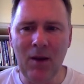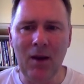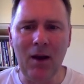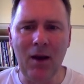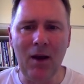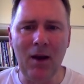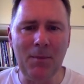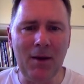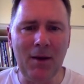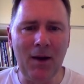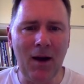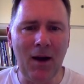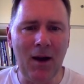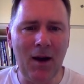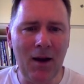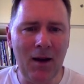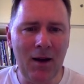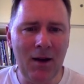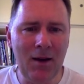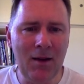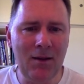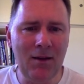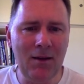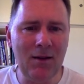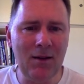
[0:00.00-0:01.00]
and
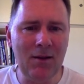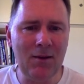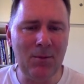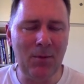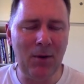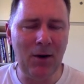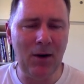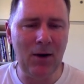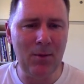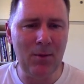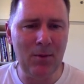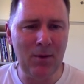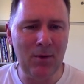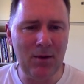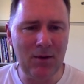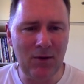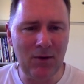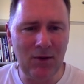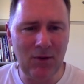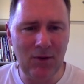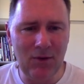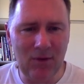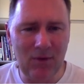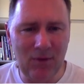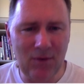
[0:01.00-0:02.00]
behind the
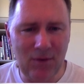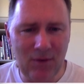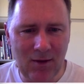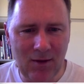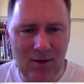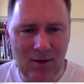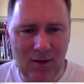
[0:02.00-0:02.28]
experimenter you see